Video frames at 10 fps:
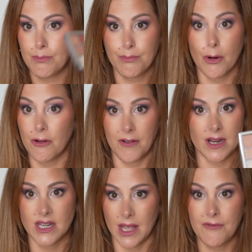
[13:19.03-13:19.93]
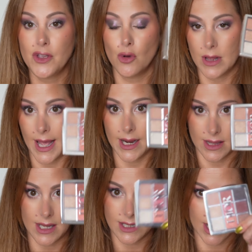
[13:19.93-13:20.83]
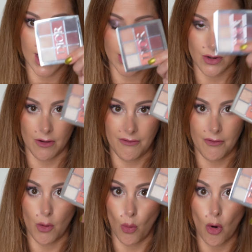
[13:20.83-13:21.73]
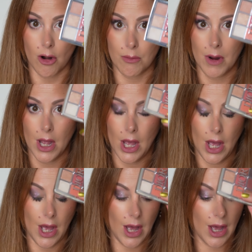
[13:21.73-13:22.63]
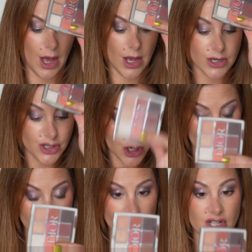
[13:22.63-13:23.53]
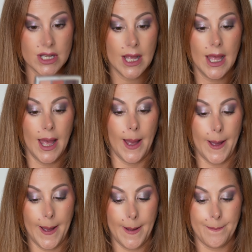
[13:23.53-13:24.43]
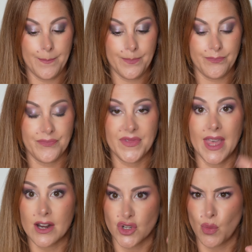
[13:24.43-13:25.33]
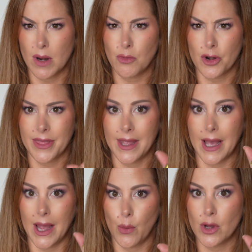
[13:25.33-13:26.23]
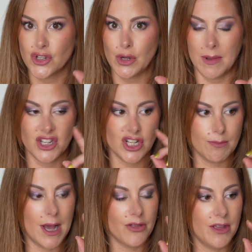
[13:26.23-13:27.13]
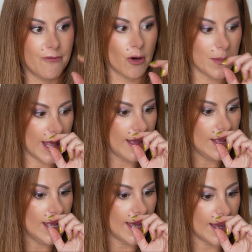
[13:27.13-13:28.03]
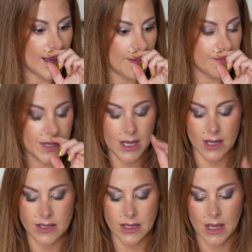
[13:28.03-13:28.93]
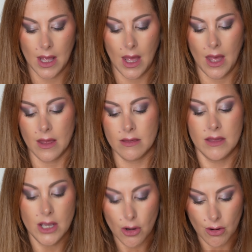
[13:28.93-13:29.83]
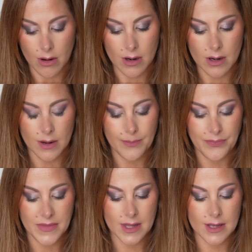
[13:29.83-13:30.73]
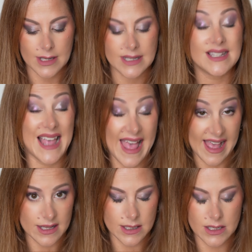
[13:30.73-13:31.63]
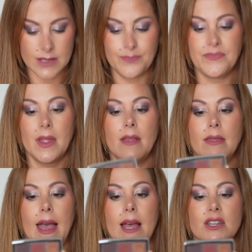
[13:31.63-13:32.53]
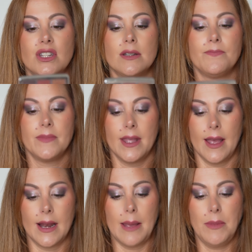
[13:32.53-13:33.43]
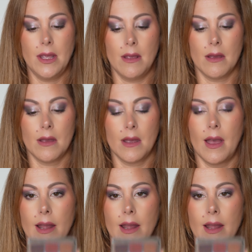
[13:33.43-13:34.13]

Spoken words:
Perfect if you like these kind of warm tones. There's one more thing I want to mention about the formula, because Dior says that, and I